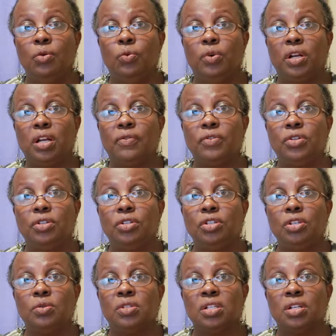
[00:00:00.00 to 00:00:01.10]
whatever you're
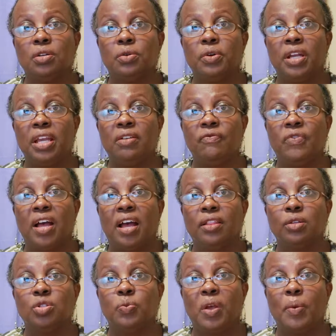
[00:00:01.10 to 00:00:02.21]
using, go ahead and file
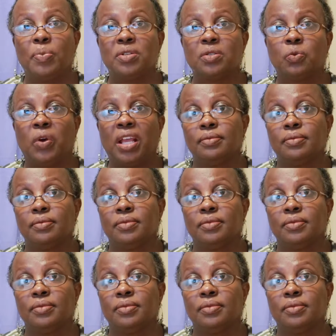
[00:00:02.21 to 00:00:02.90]
those papers away.